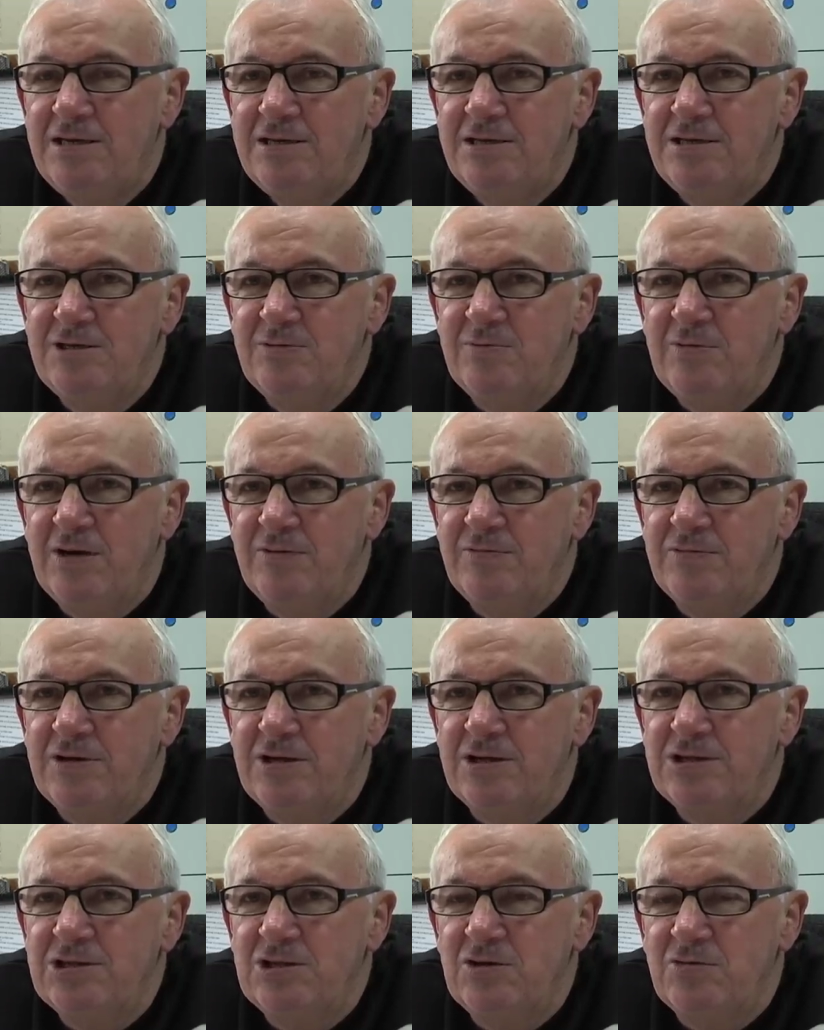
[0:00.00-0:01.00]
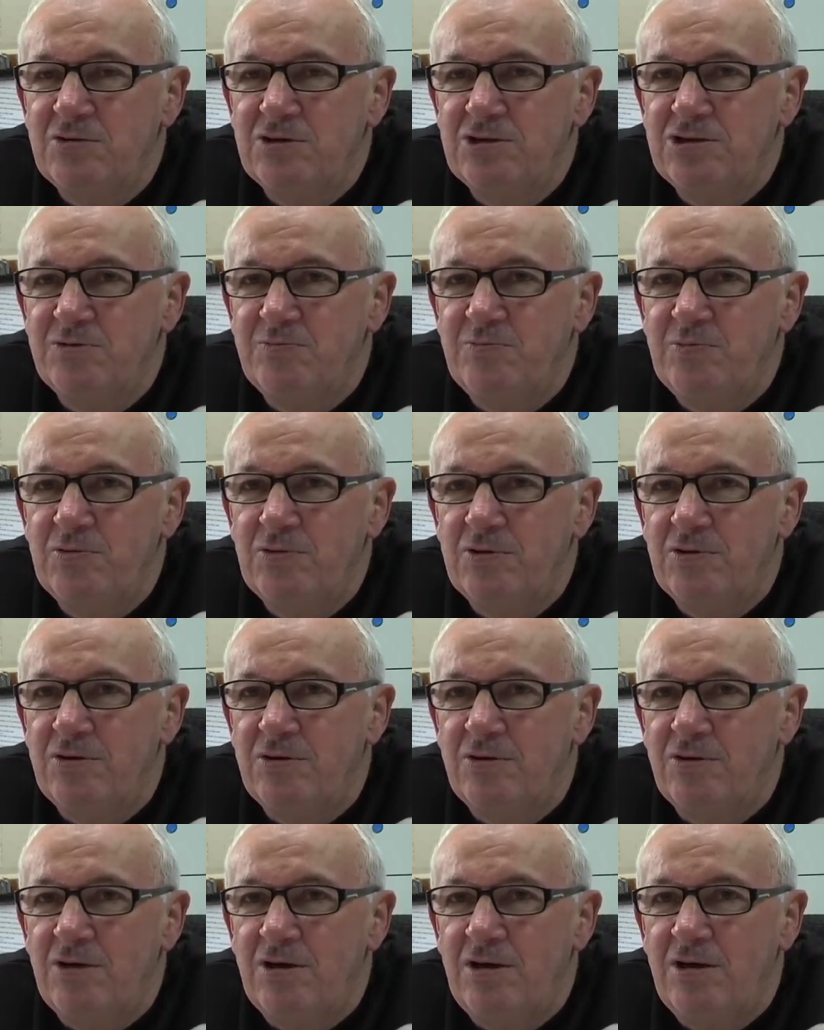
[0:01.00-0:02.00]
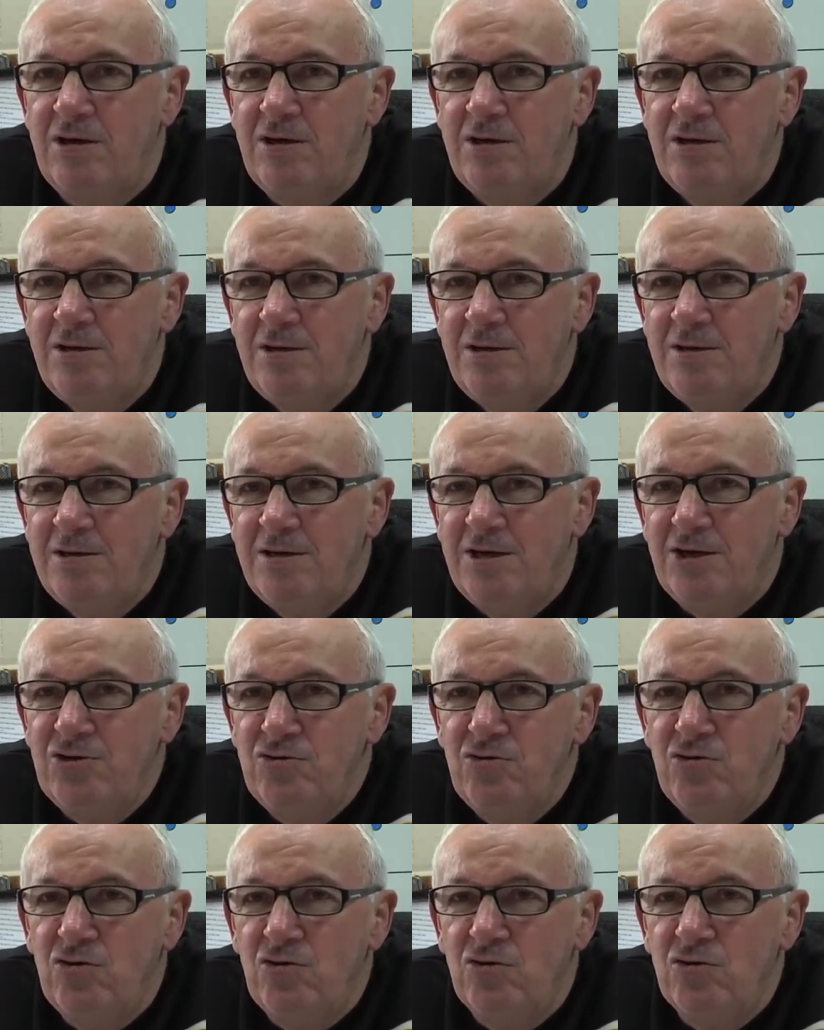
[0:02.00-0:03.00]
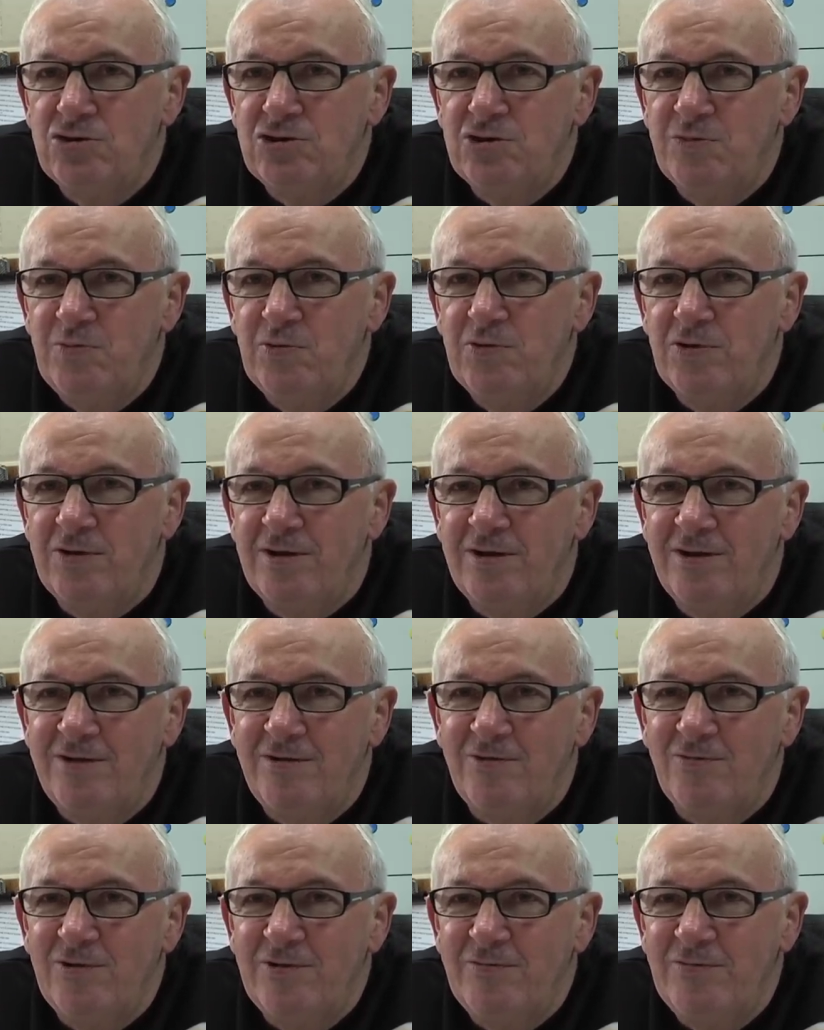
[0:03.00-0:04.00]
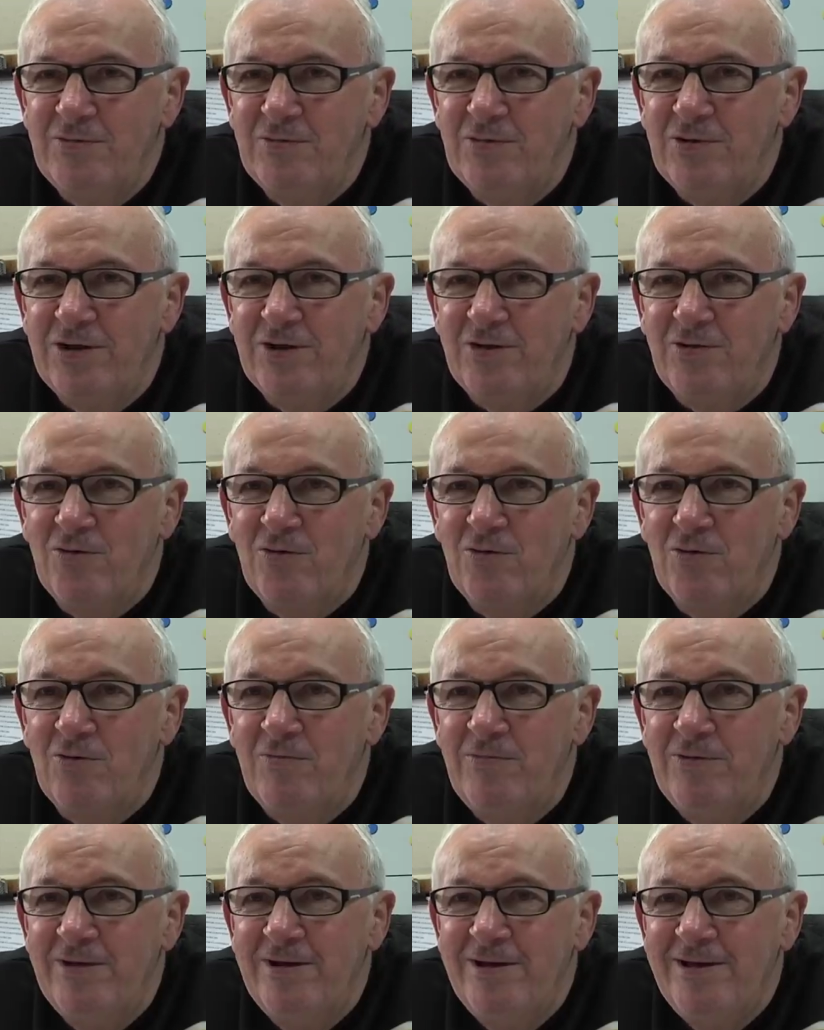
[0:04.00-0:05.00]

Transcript: Doesn't matter if you're a Celtic supporter or a Newcastle supporter or whatever you want to call them.